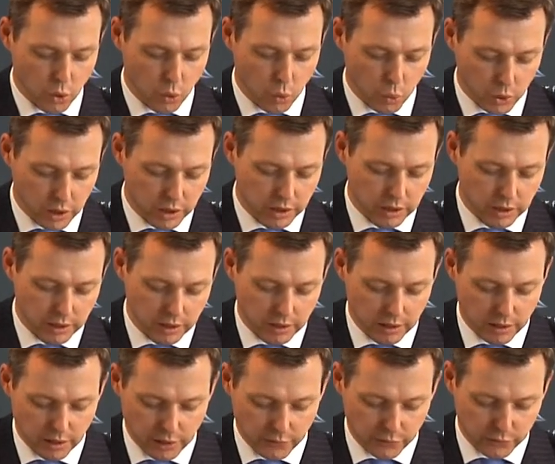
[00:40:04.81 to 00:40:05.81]
we
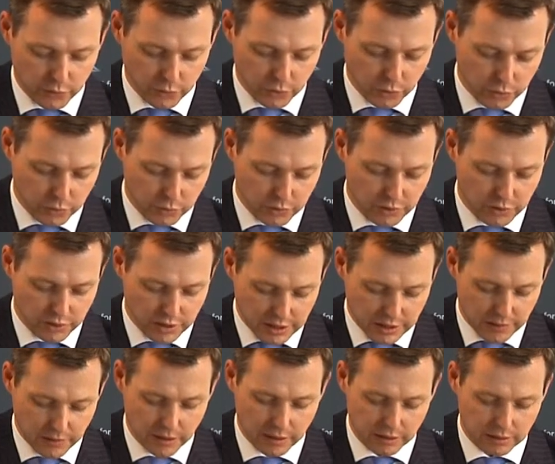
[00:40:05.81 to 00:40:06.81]
have to see
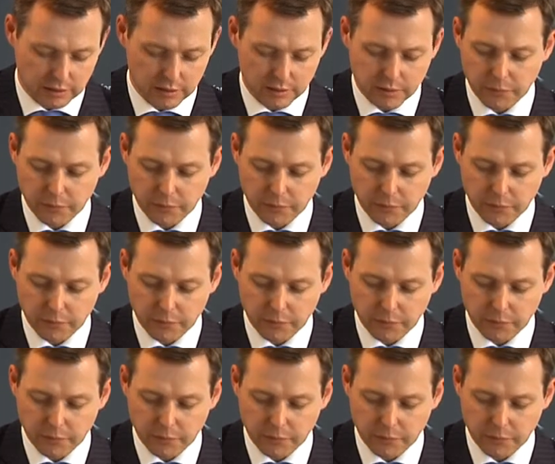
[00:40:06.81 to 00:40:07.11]
that